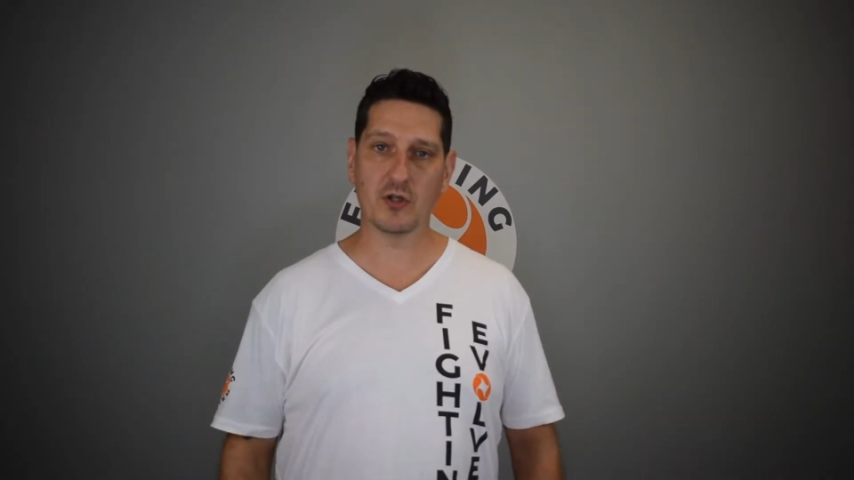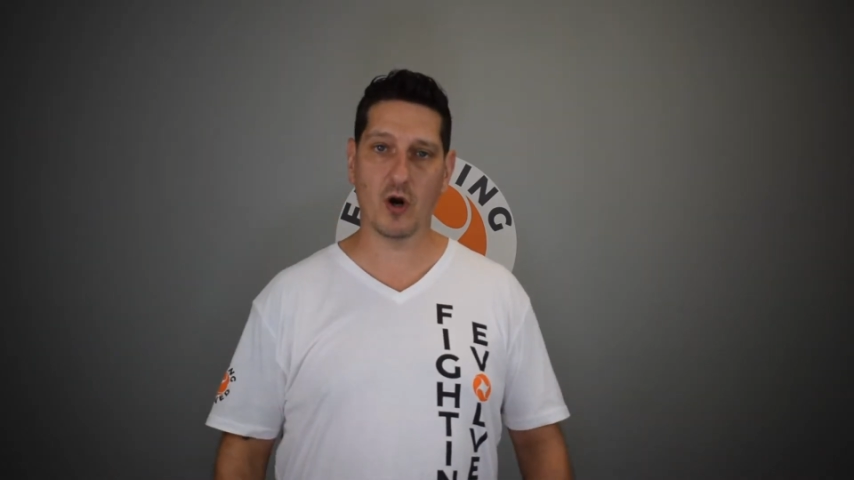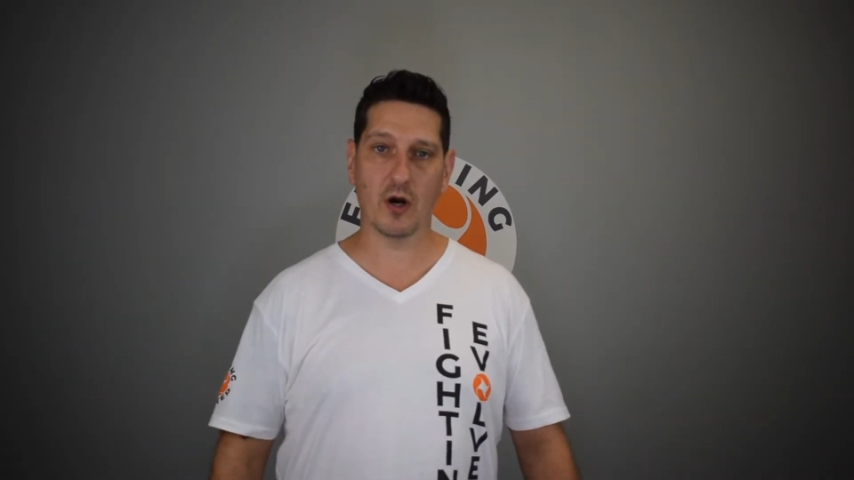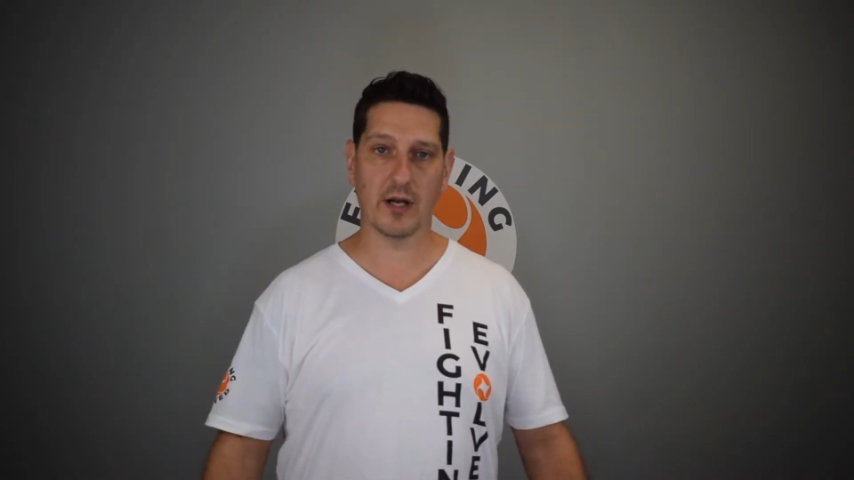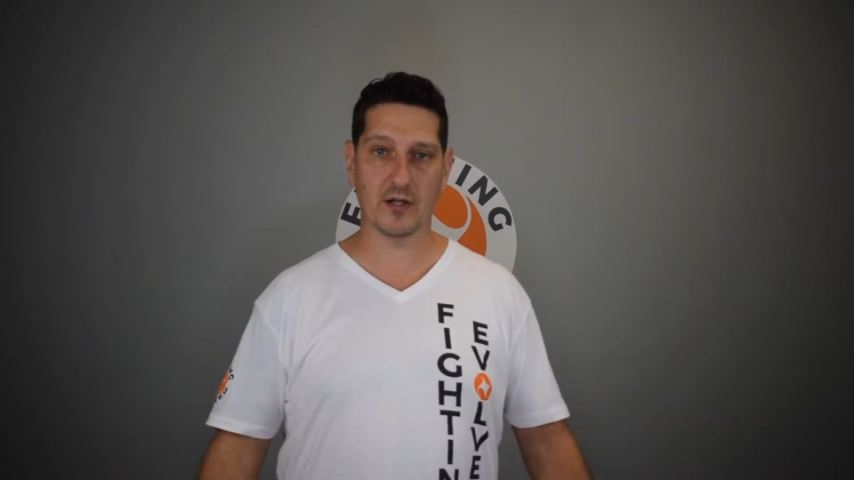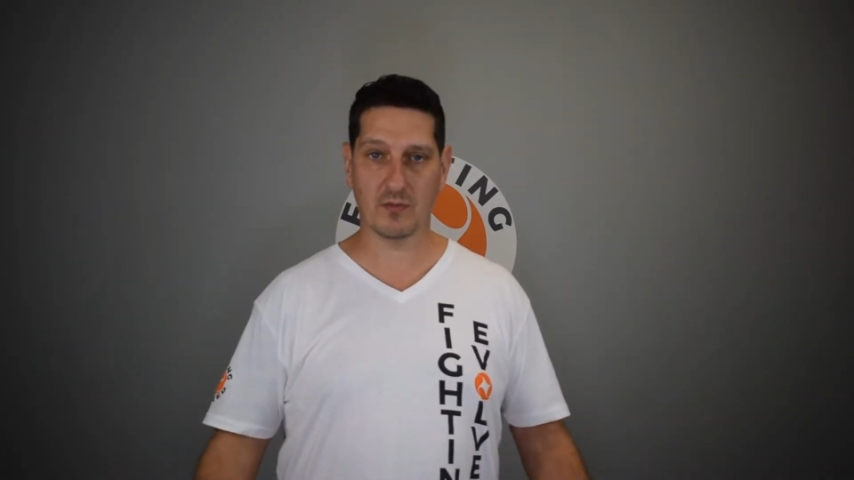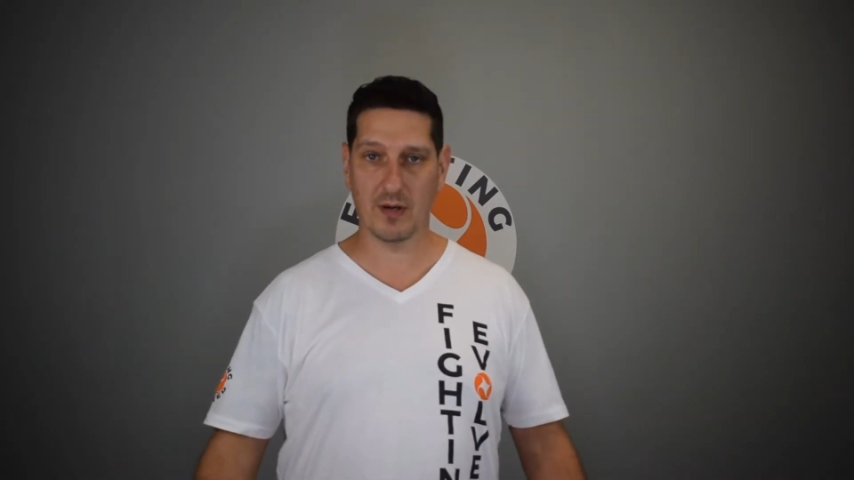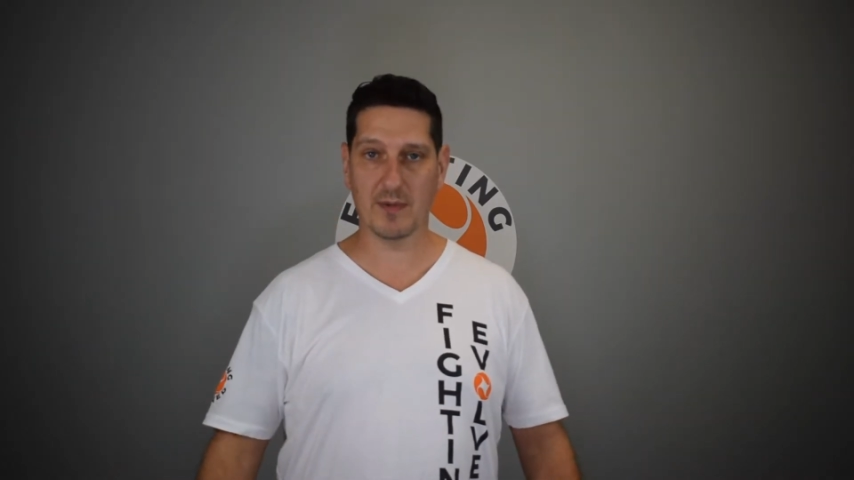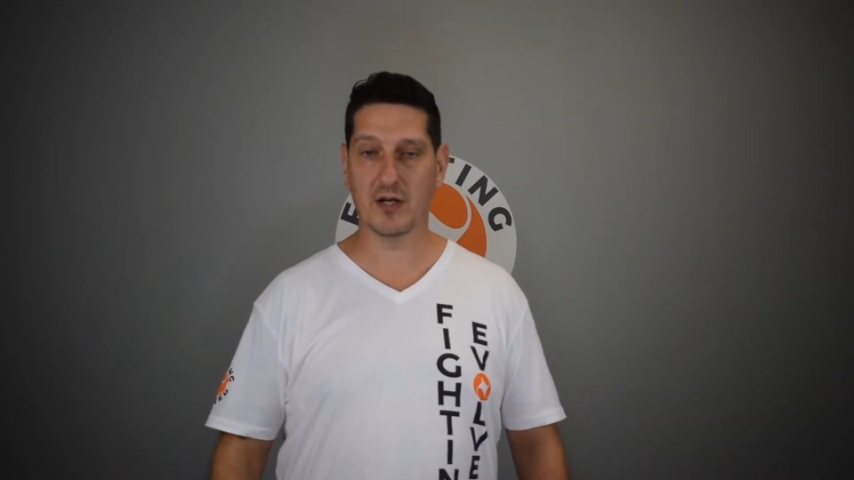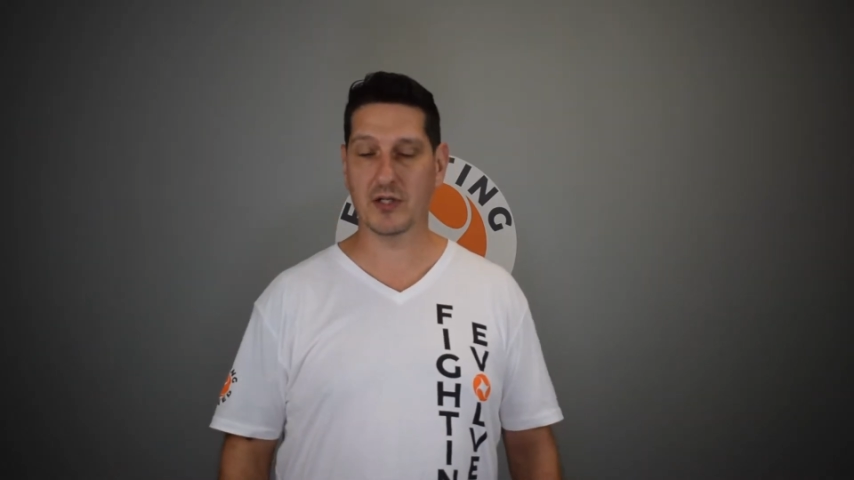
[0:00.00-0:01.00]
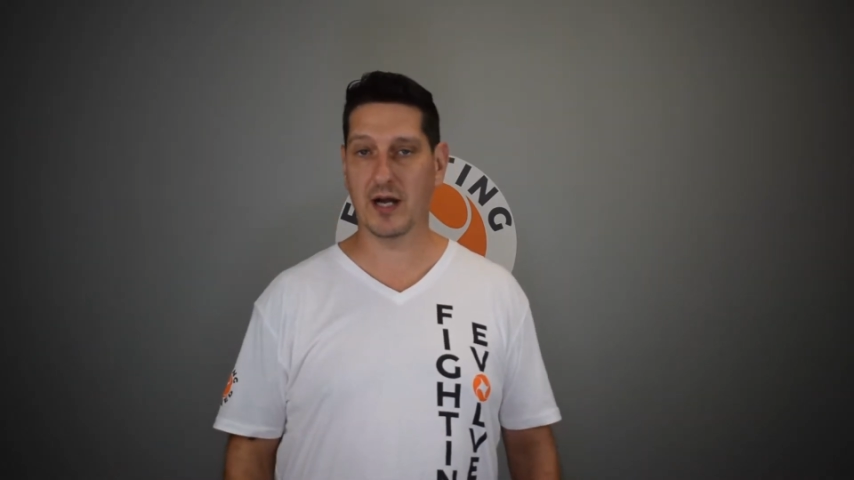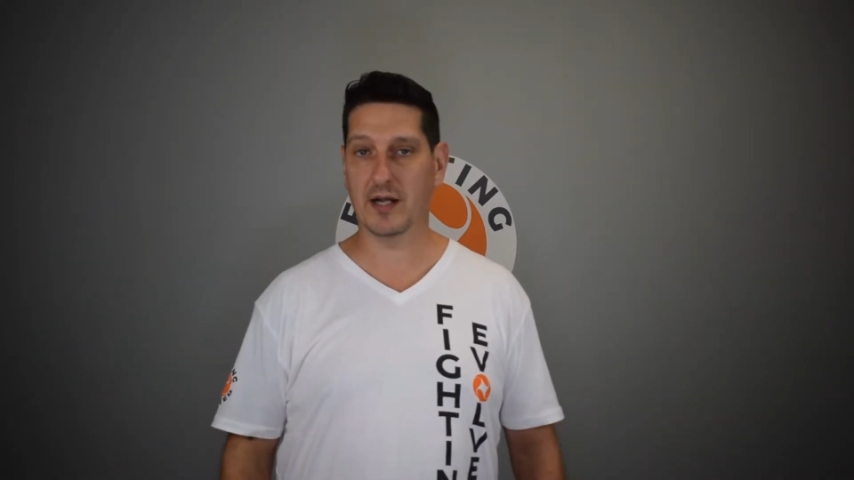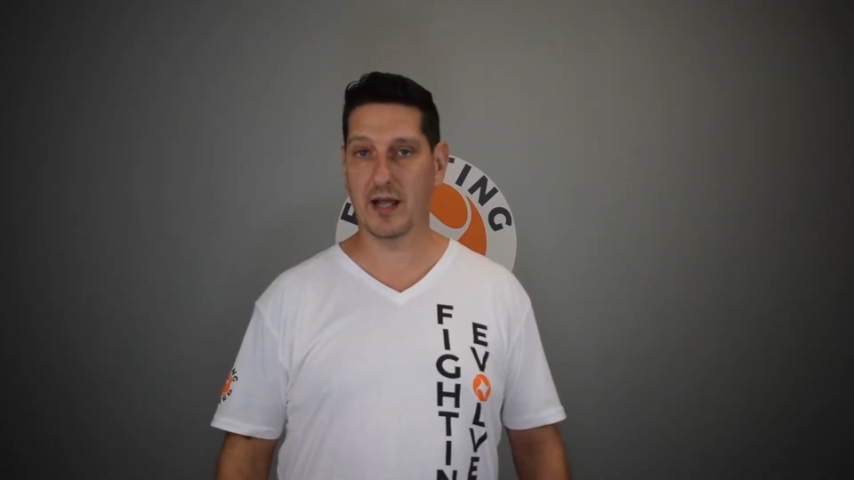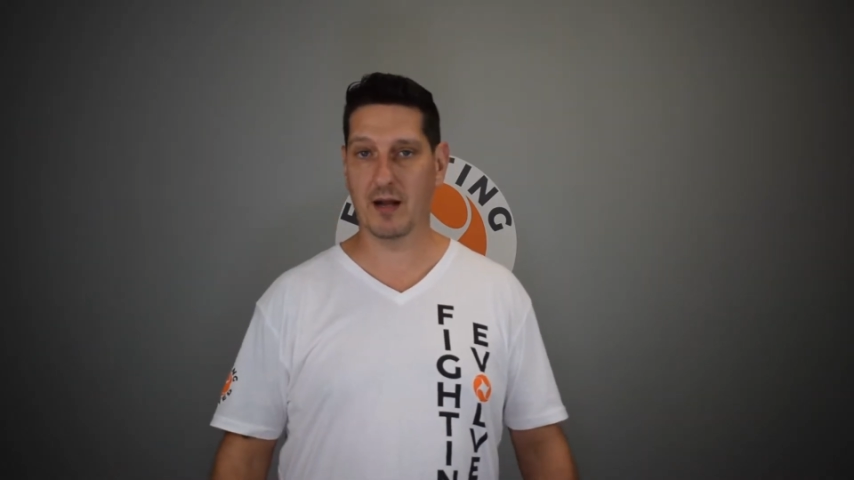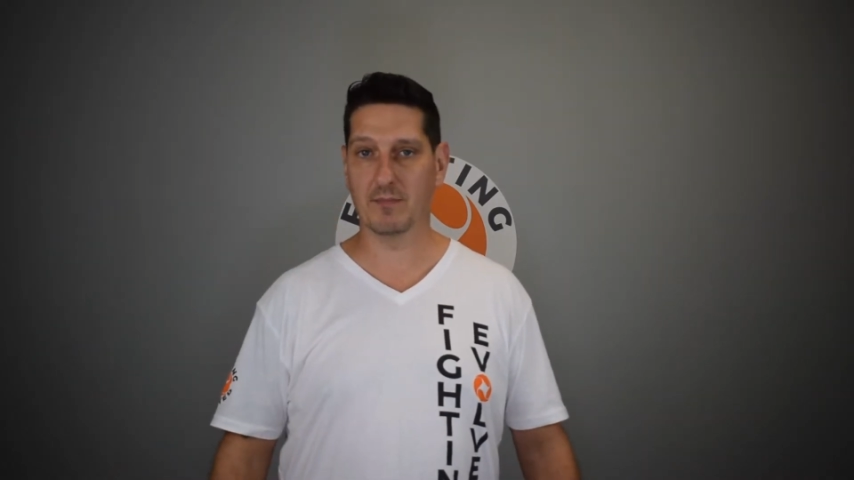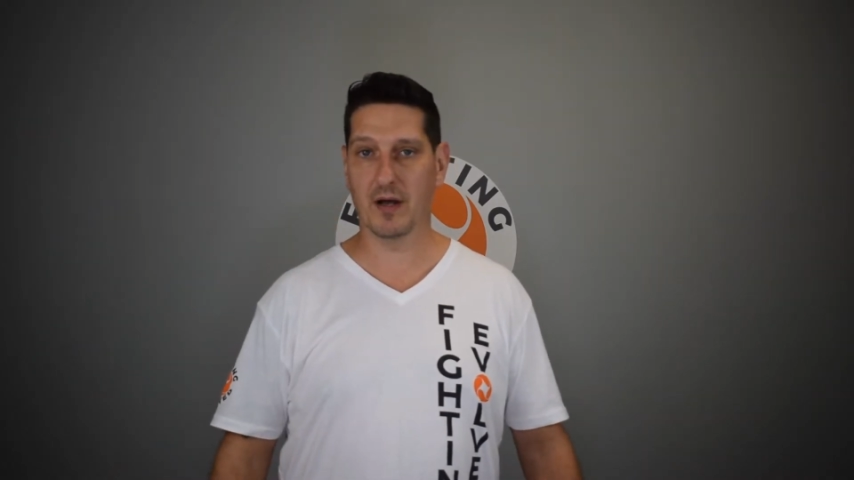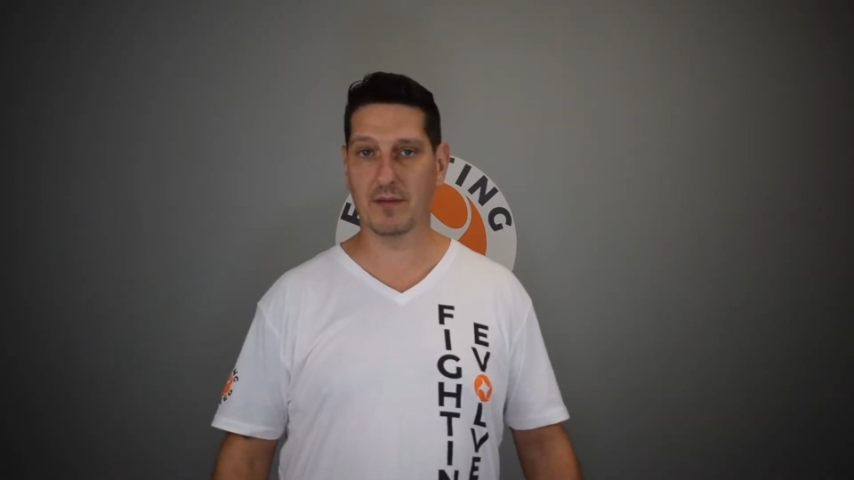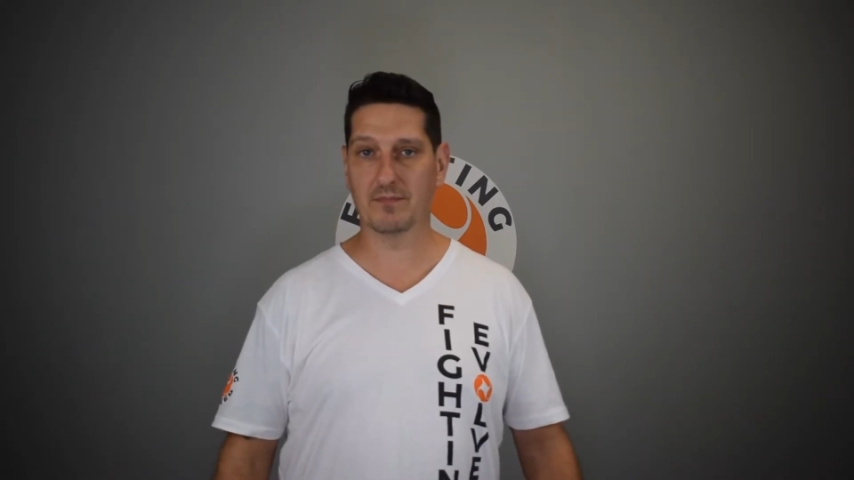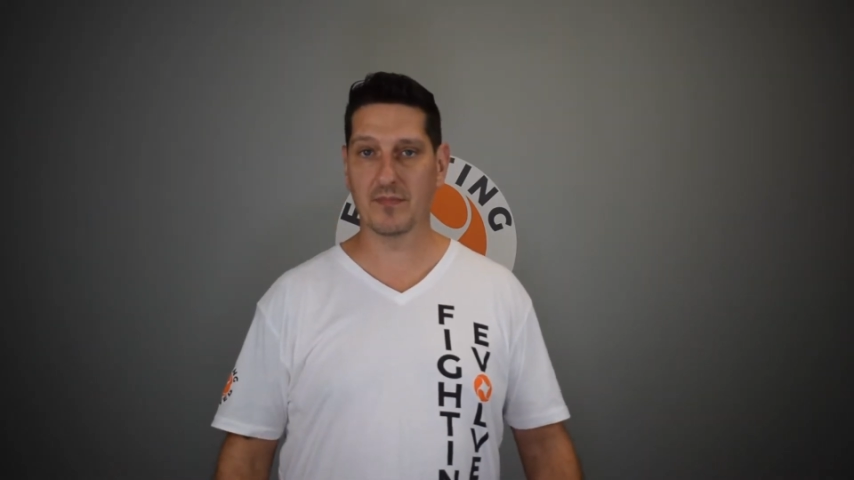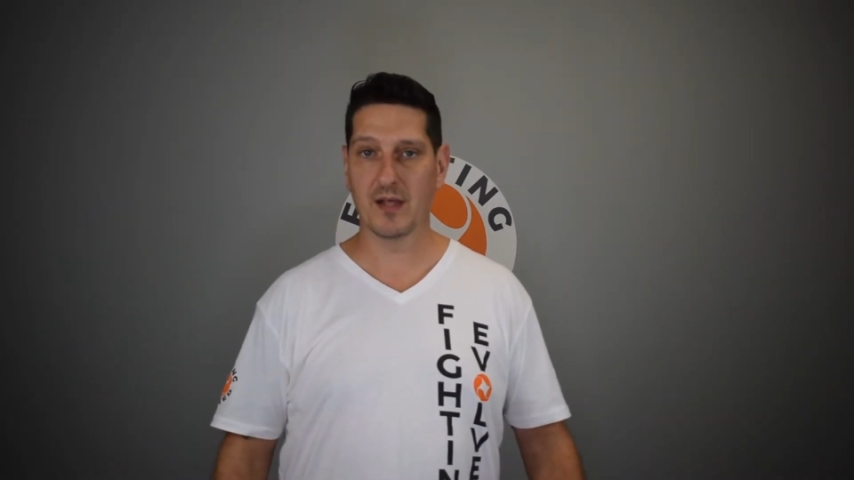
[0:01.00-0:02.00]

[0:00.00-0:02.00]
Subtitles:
targets when I'm initiating a headbutt.